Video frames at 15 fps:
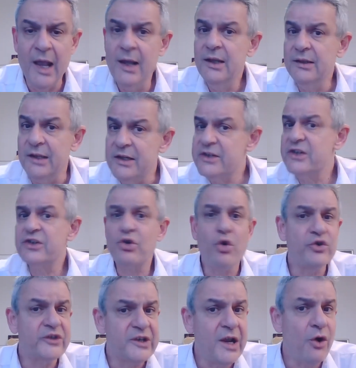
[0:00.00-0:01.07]
This is
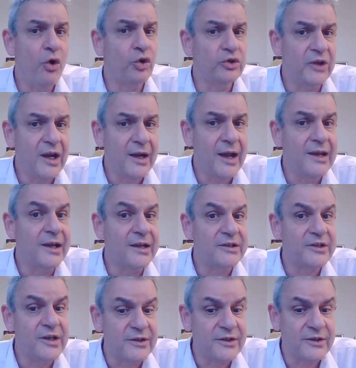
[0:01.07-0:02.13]
Jose Ortega y
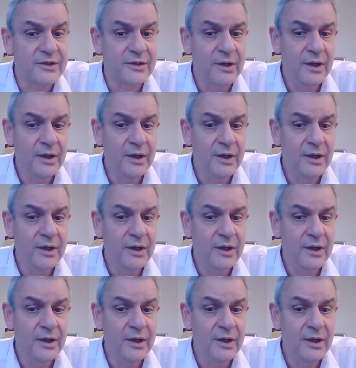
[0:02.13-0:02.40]
Gasset's